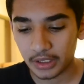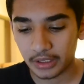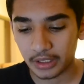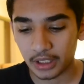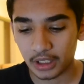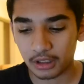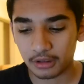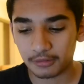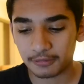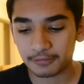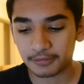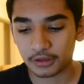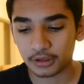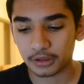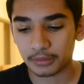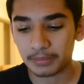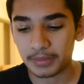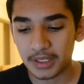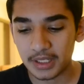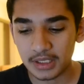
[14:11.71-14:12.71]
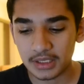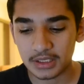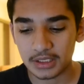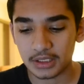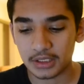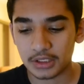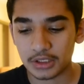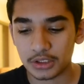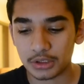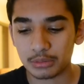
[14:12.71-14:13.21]
Now for P
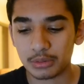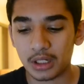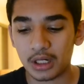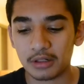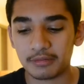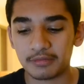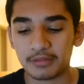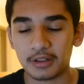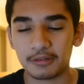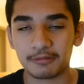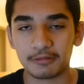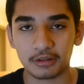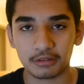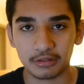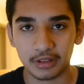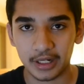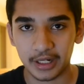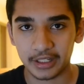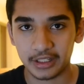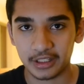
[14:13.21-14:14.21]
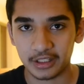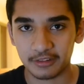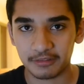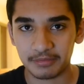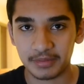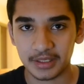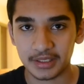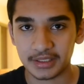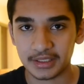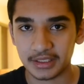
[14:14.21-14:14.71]
Cs, you have a variety of
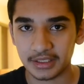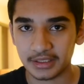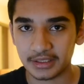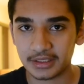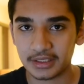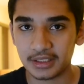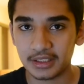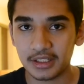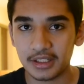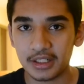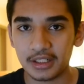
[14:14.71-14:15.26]
P Cs.